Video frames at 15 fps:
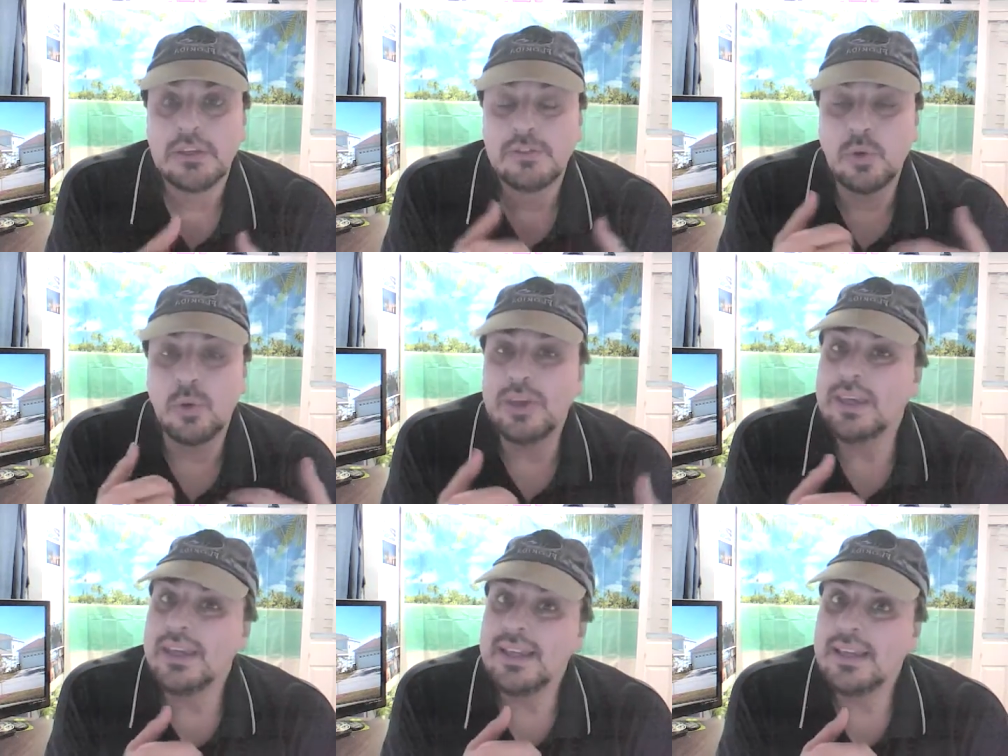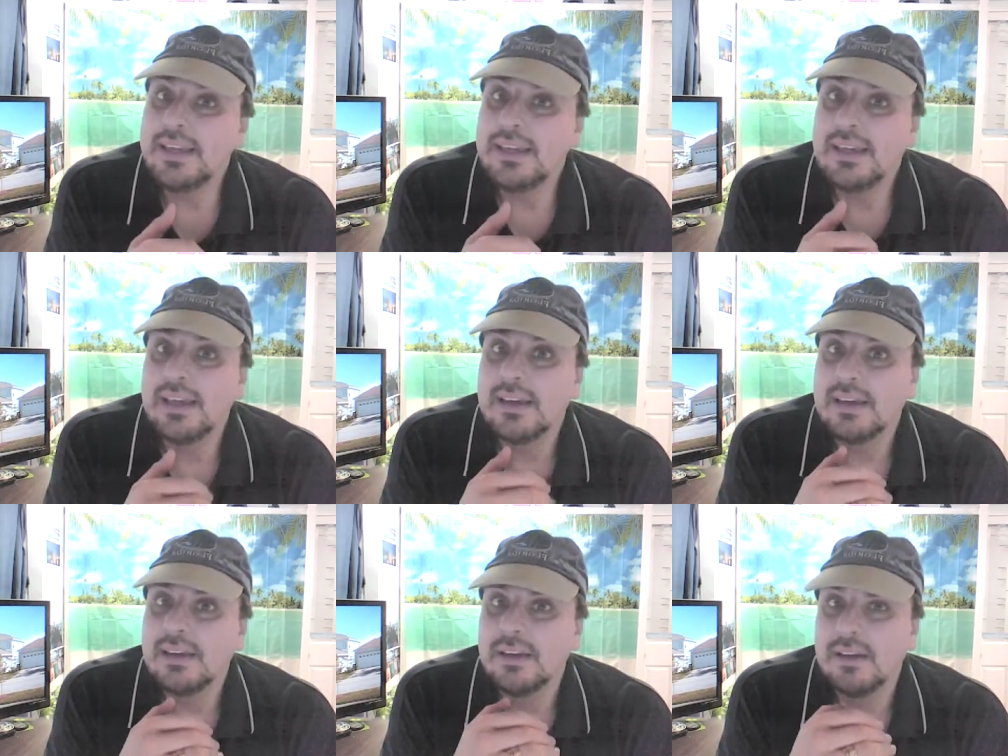So eating
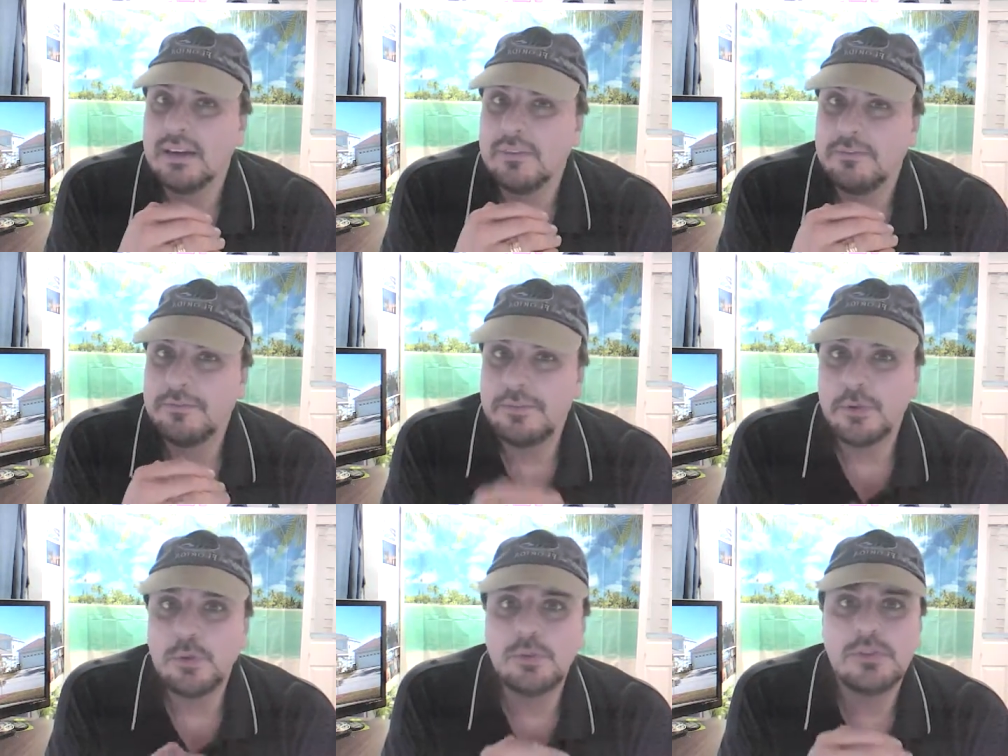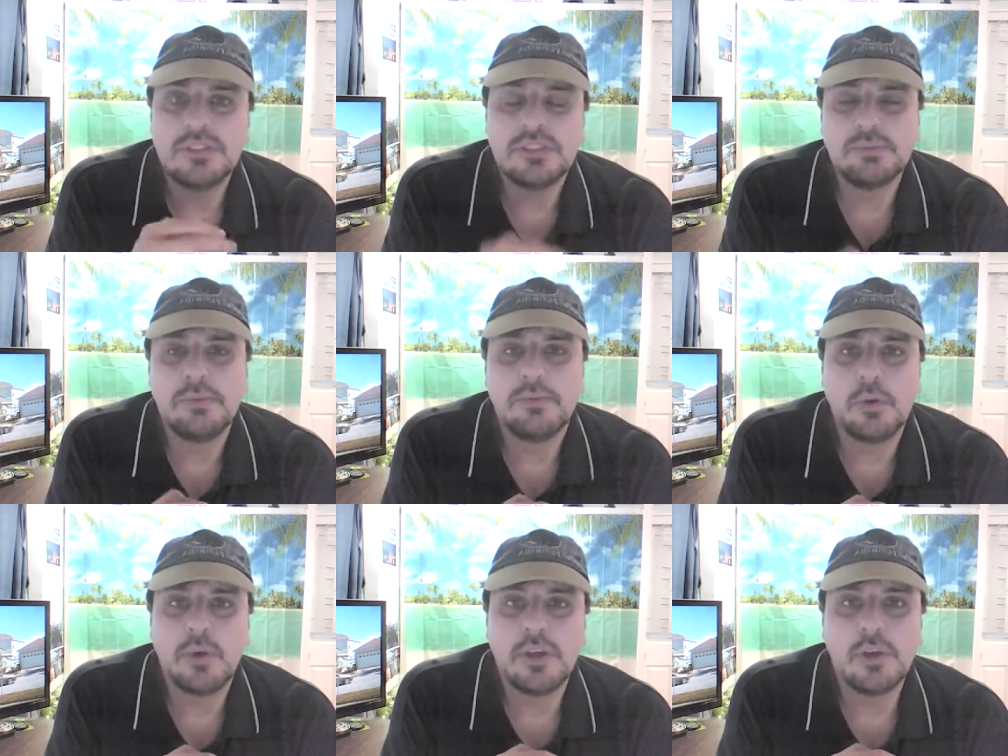food just
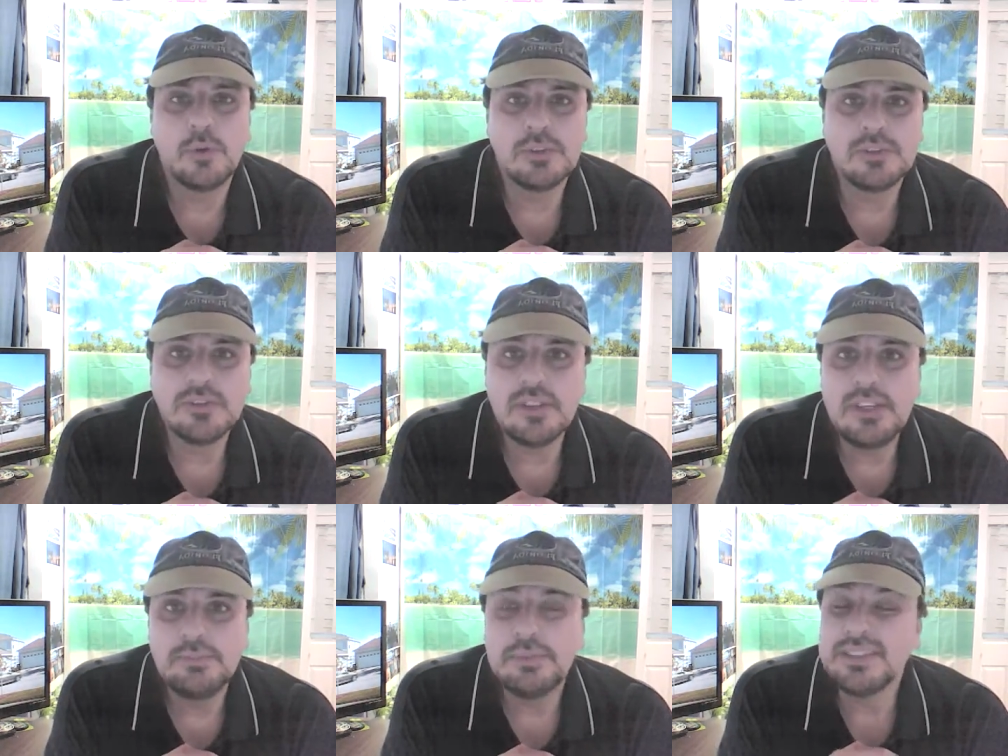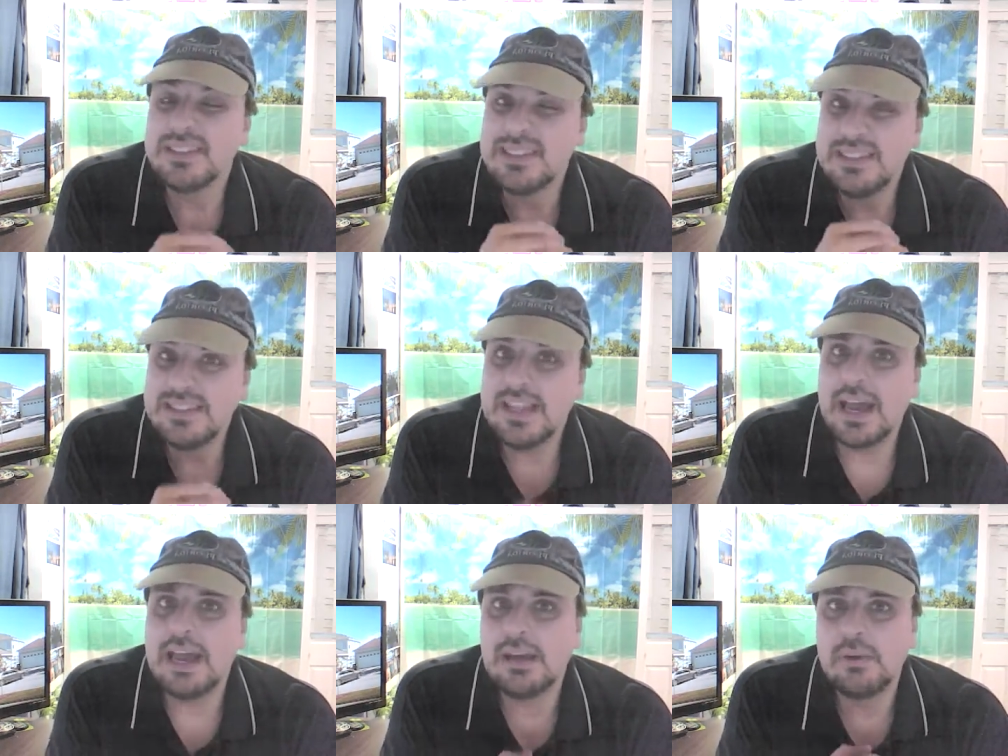before you go to sleep is
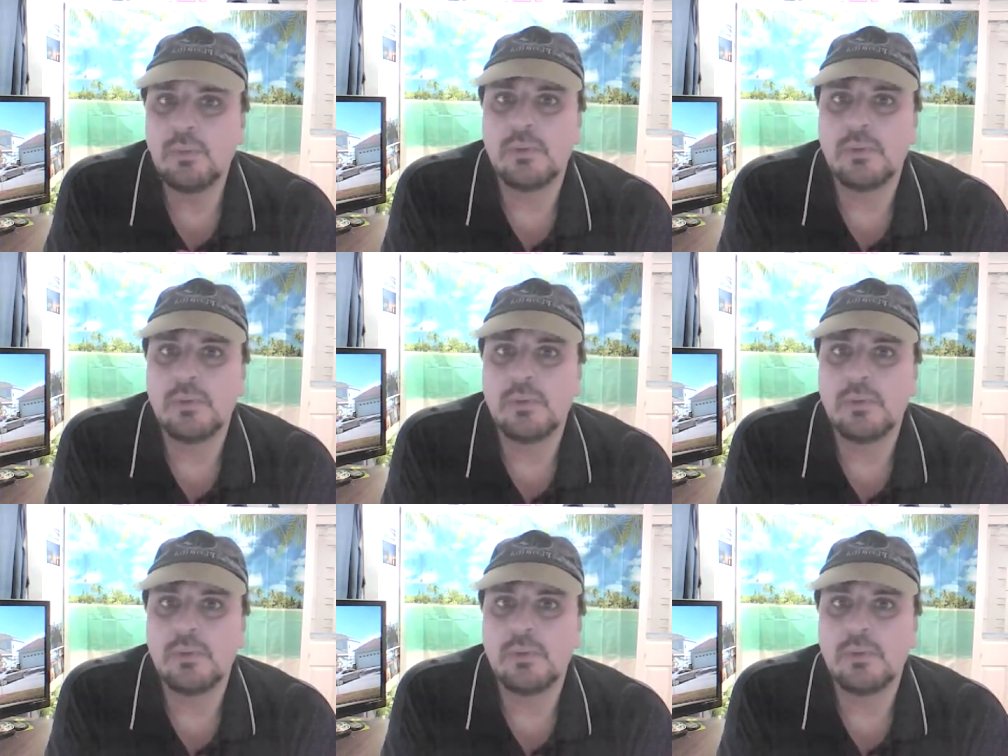not